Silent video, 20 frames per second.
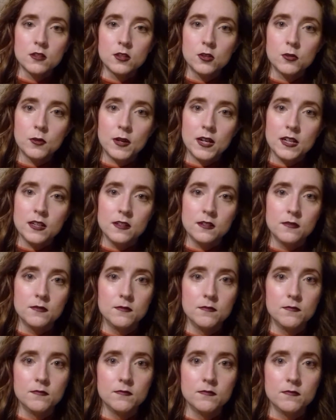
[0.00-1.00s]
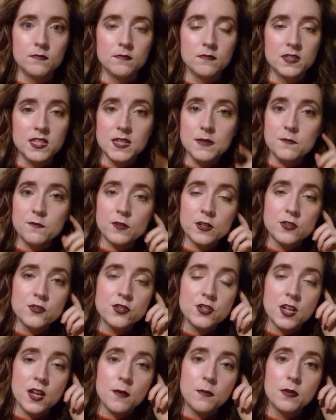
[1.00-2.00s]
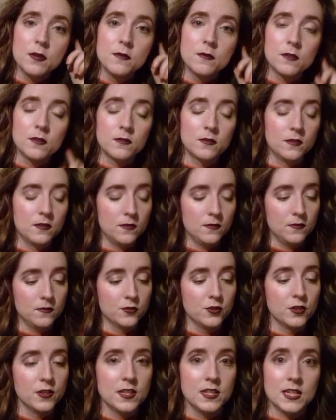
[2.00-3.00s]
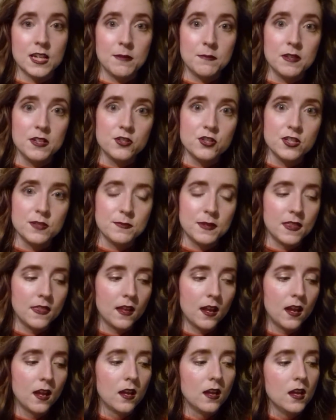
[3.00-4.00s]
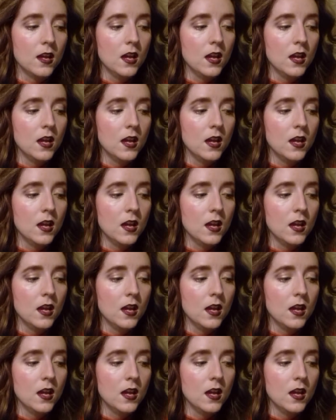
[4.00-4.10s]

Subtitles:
quite deep friendship during the time that she's been there.